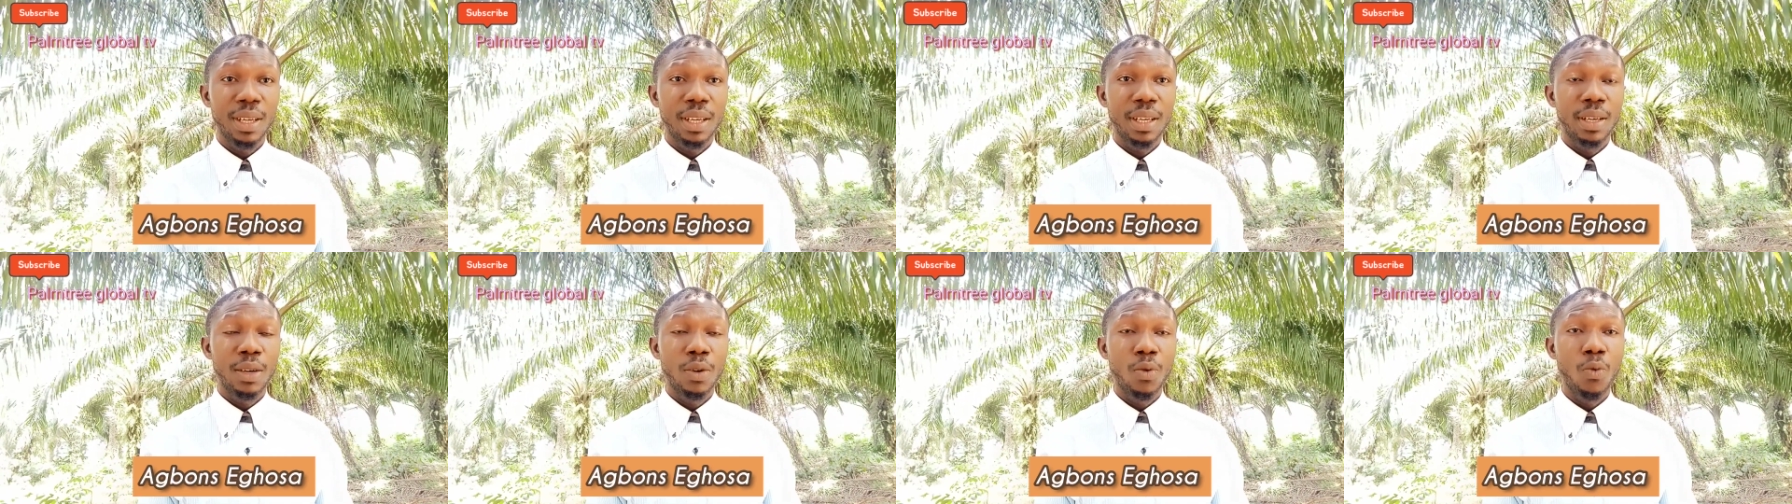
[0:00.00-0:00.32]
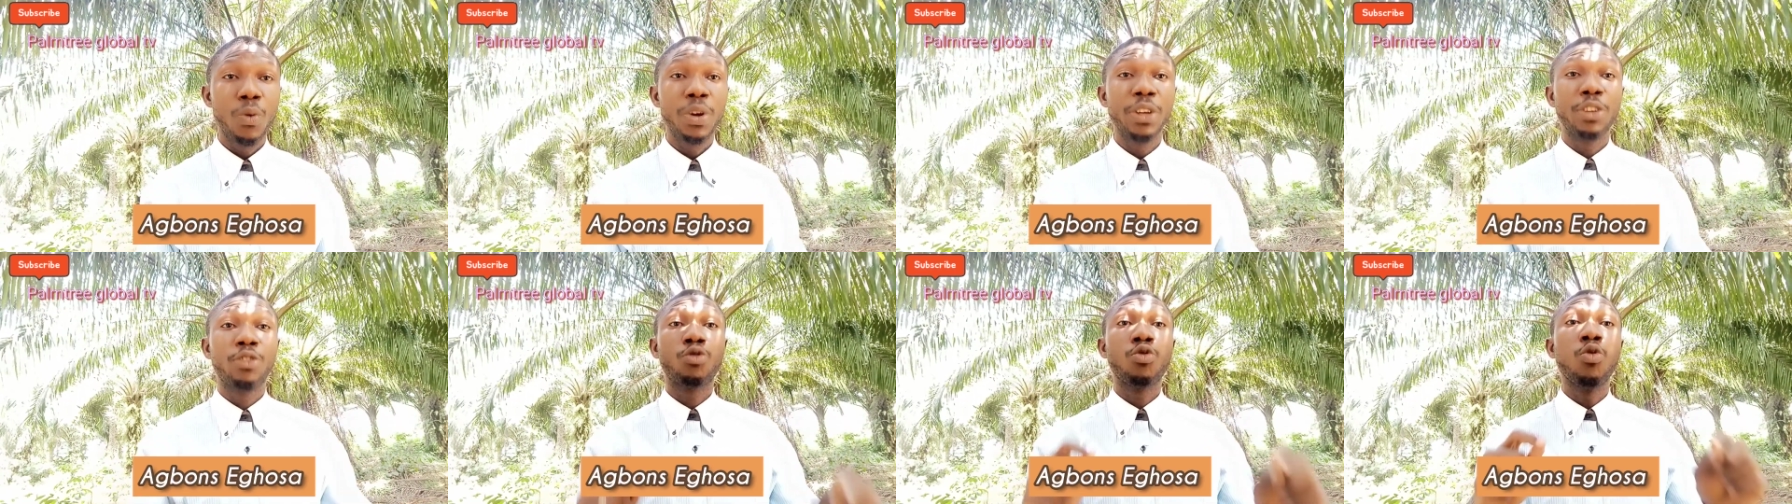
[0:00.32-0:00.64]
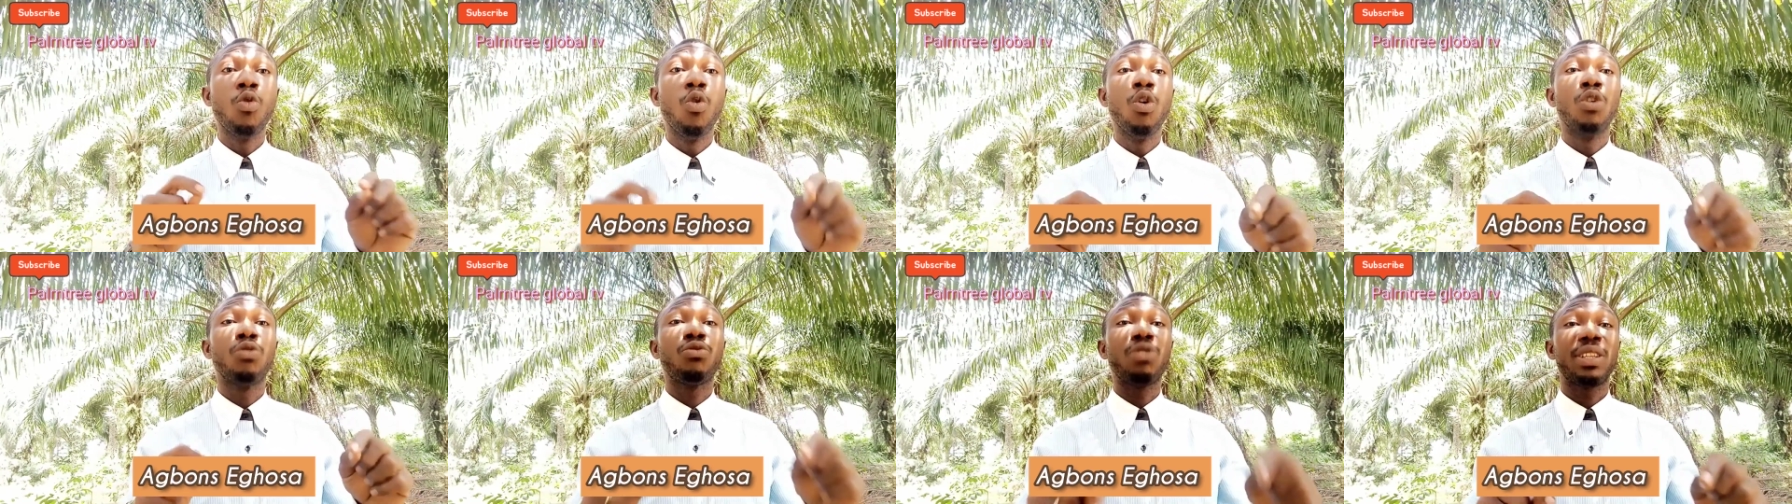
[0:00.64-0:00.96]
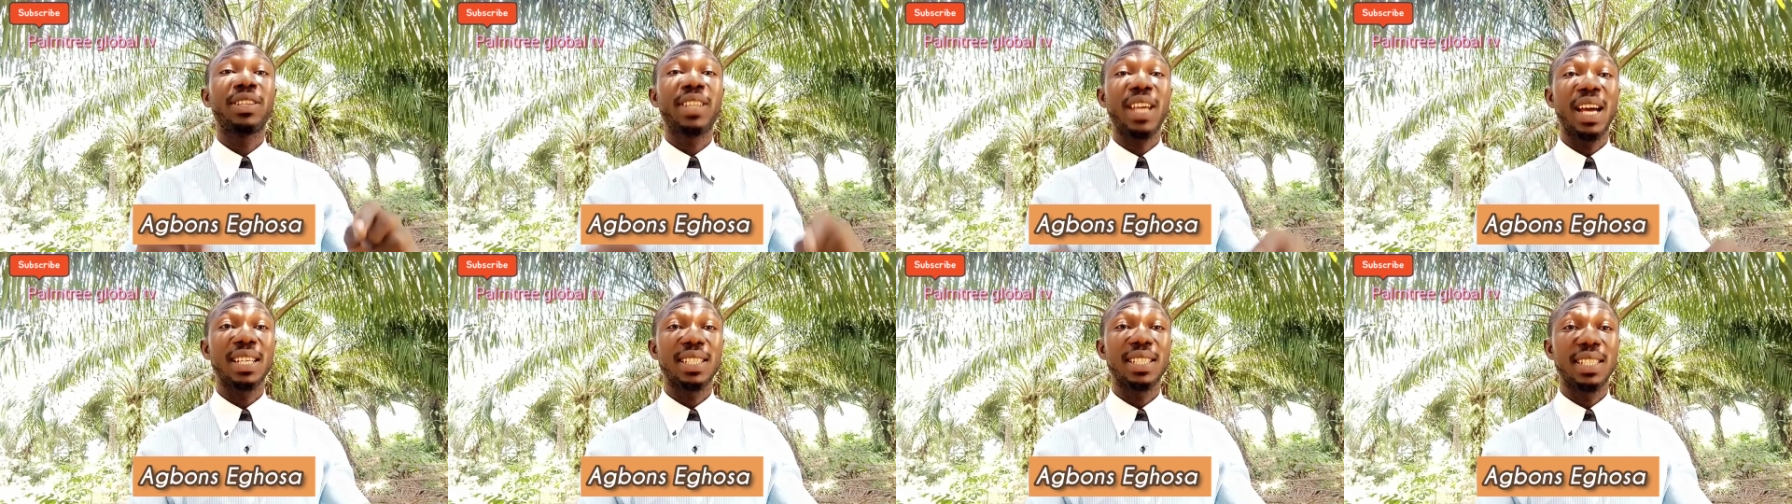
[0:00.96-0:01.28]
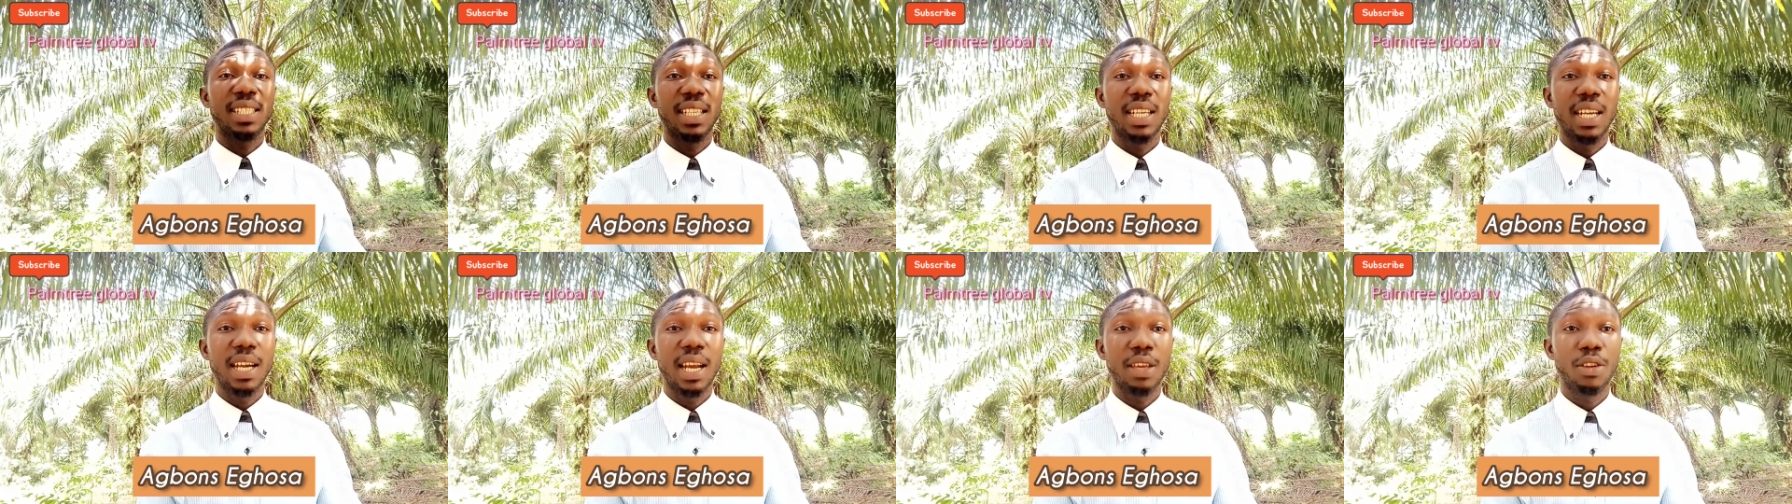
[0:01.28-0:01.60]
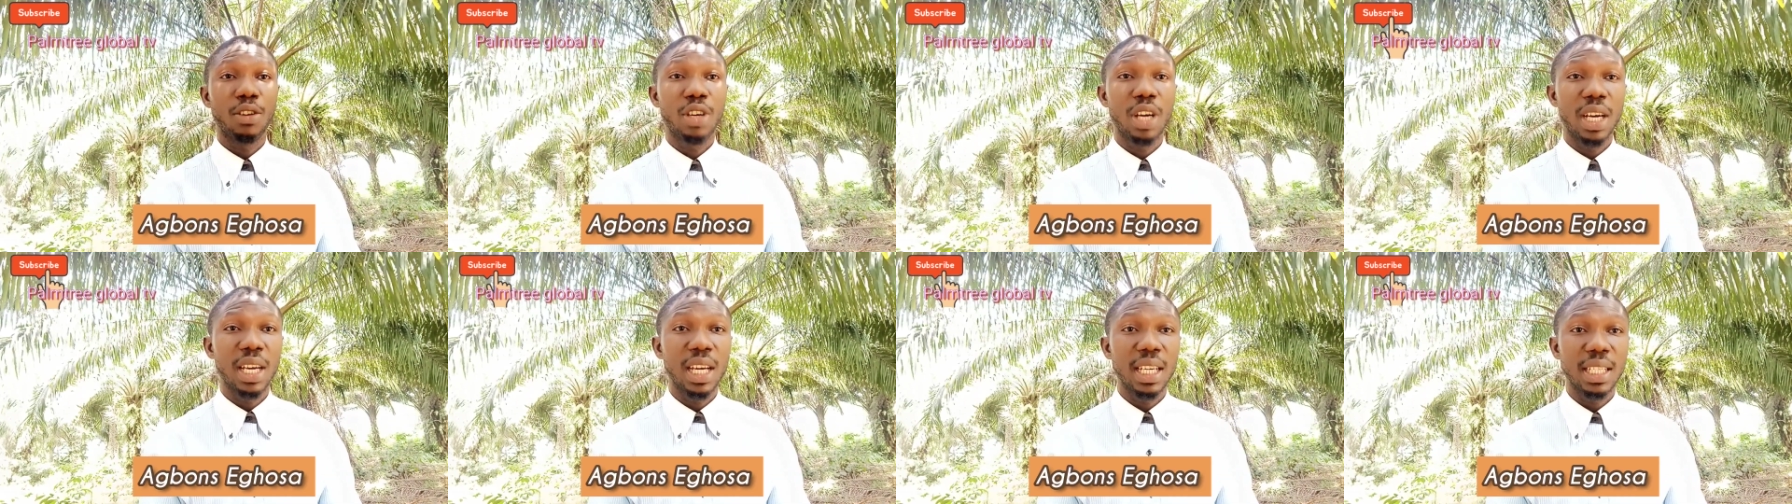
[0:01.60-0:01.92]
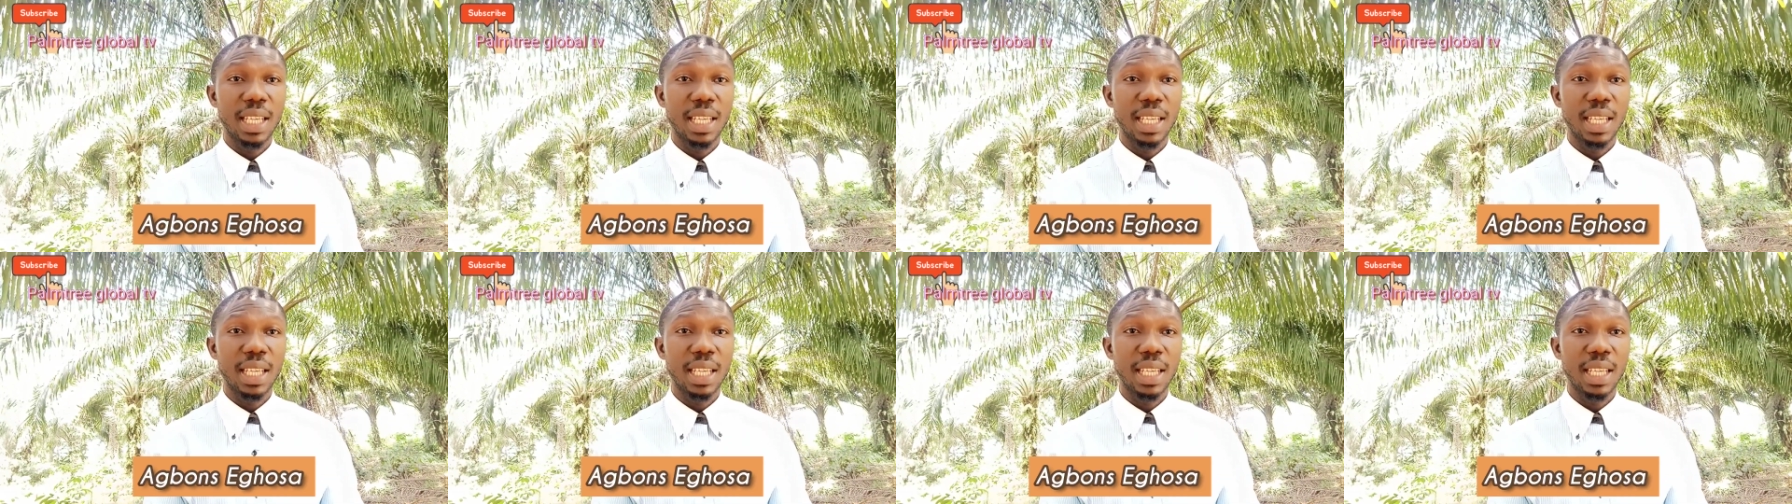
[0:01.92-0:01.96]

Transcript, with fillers: With 200,000 naira, you can get